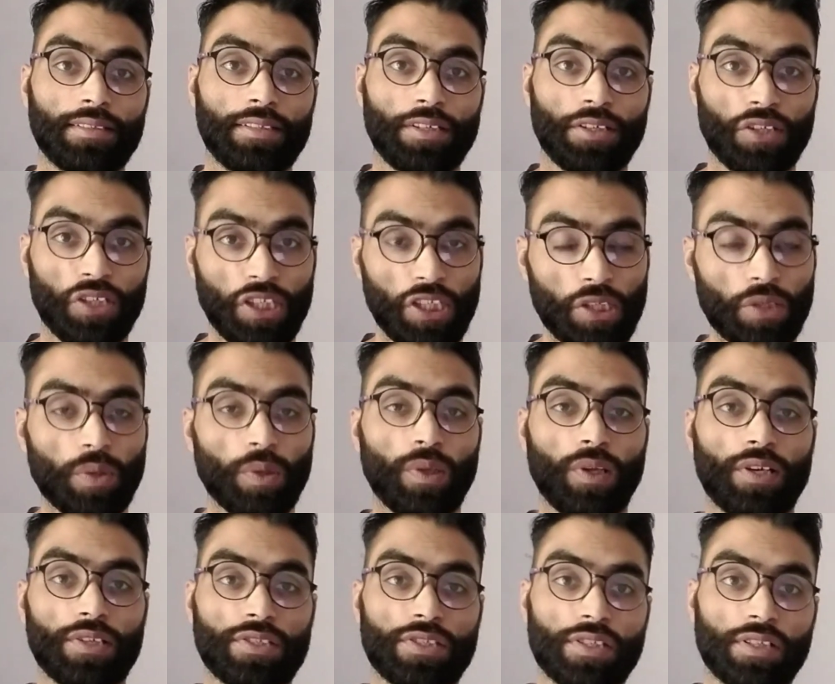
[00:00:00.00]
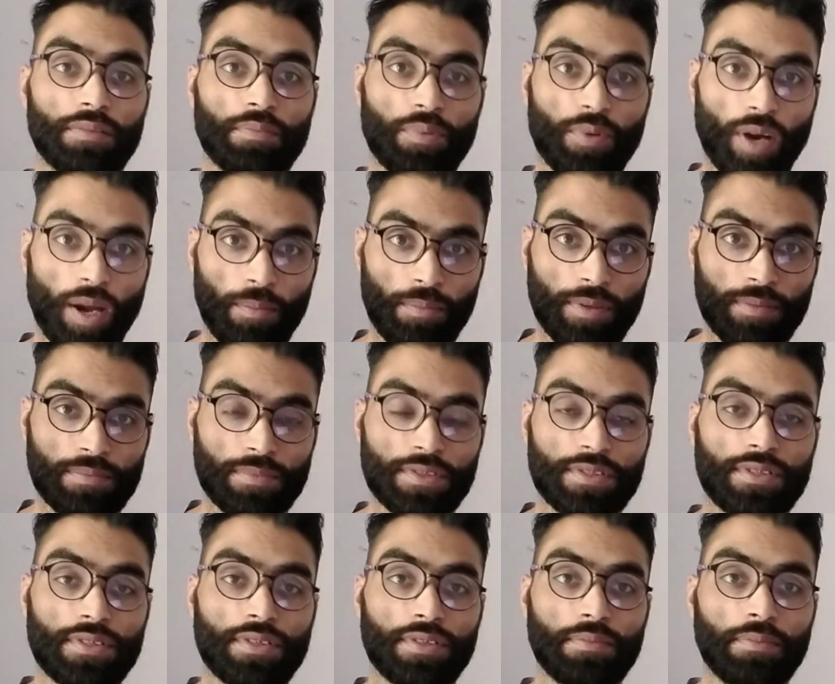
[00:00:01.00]
their ecological
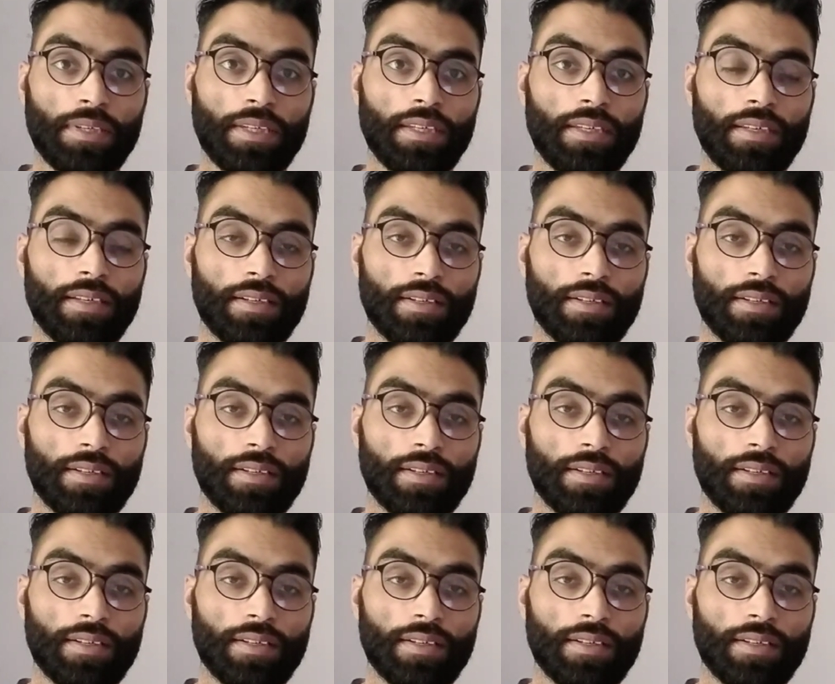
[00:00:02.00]
problems to be